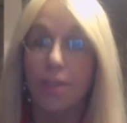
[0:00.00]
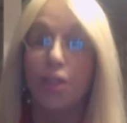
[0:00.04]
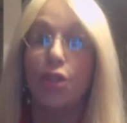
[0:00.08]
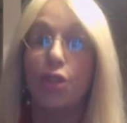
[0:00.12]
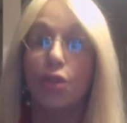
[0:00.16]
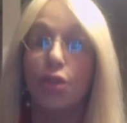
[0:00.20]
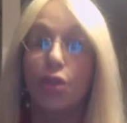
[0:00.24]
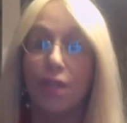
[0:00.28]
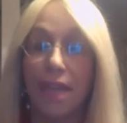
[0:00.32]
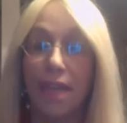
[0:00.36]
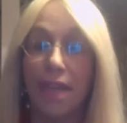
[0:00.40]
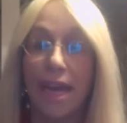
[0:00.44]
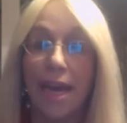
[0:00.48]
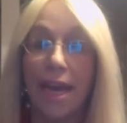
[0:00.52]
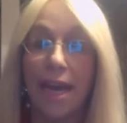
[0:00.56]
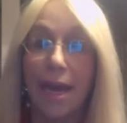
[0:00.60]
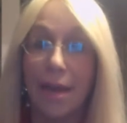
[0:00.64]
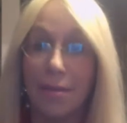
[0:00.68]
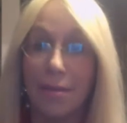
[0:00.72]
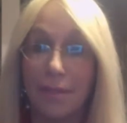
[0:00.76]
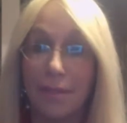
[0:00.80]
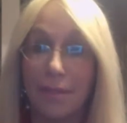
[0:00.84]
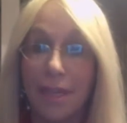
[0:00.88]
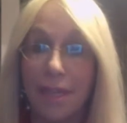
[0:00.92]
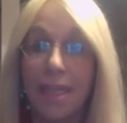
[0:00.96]
you can
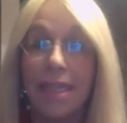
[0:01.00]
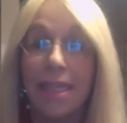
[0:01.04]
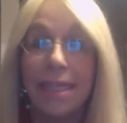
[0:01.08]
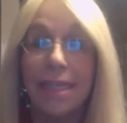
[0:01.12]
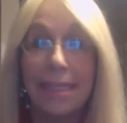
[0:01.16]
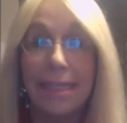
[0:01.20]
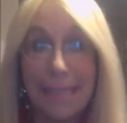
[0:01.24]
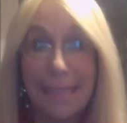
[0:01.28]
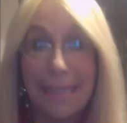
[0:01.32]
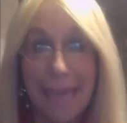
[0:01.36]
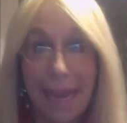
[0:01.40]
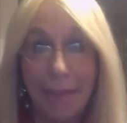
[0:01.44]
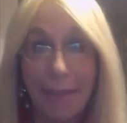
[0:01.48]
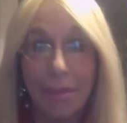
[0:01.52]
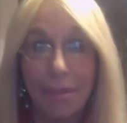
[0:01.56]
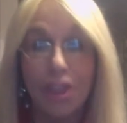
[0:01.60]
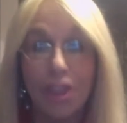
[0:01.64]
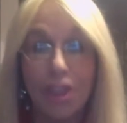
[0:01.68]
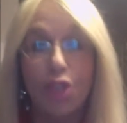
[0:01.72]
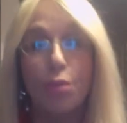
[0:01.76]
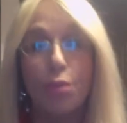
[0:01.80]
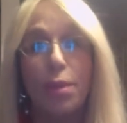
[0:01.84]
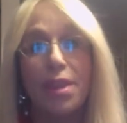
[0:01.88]
have damage.